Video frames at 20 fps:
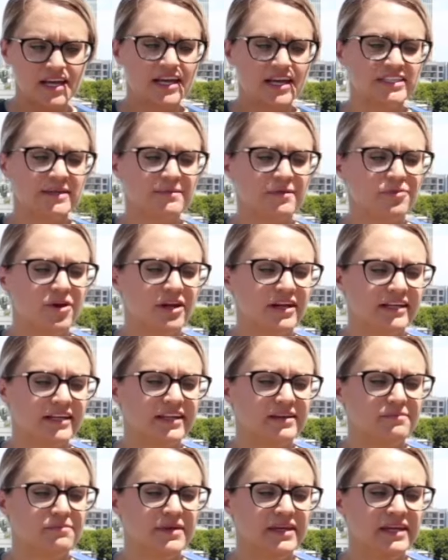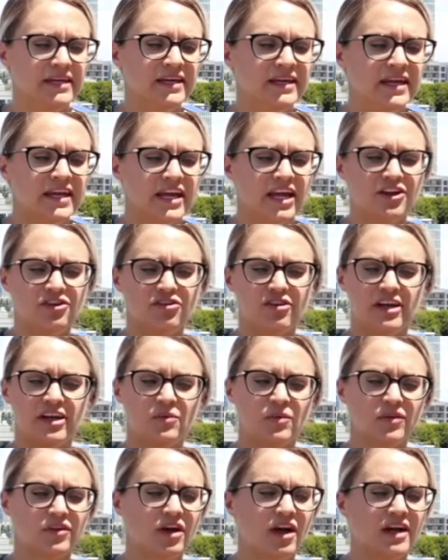type of product can be integrated
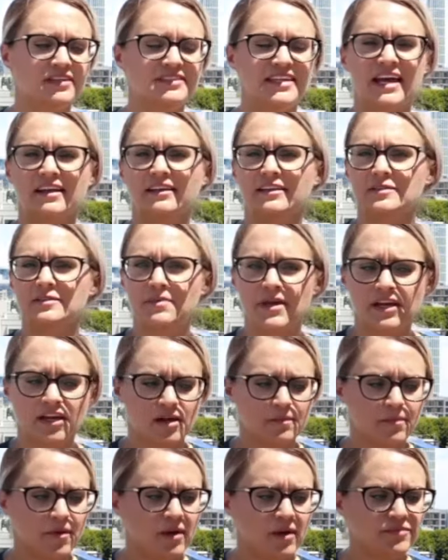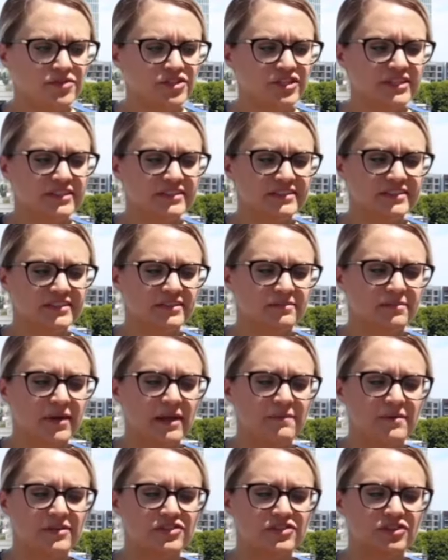with contactless pickup options and
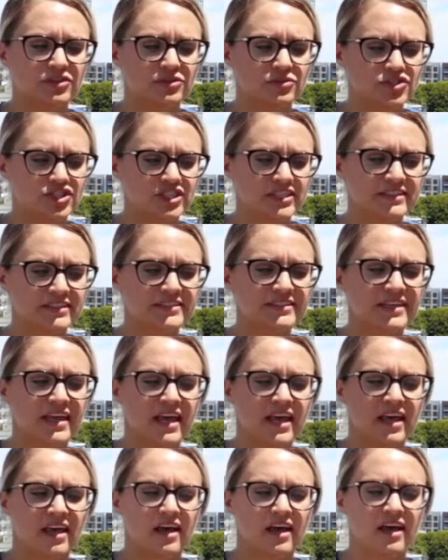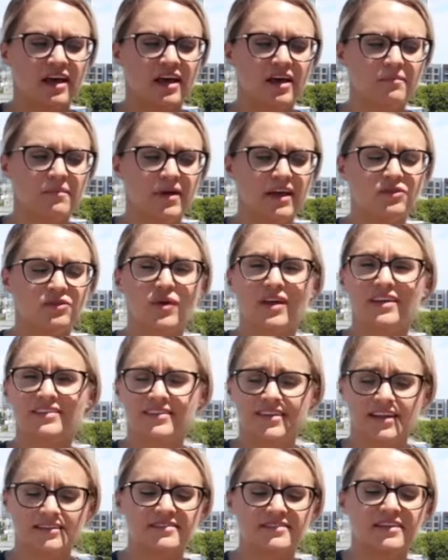payment solutions, as well as
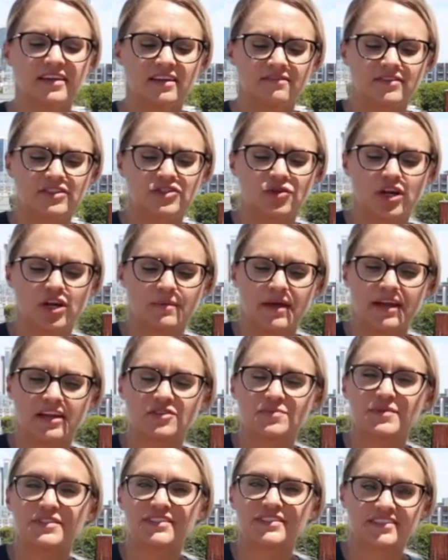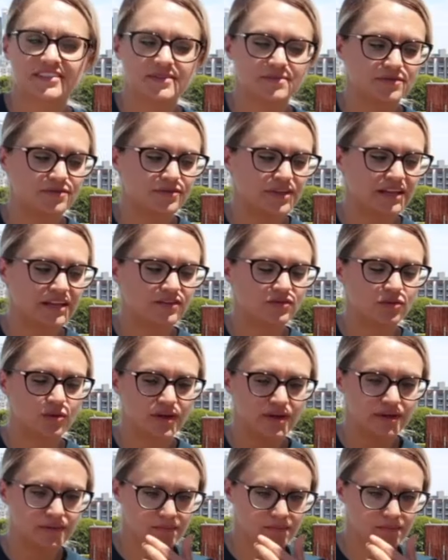connect to the inventory management systems for that store.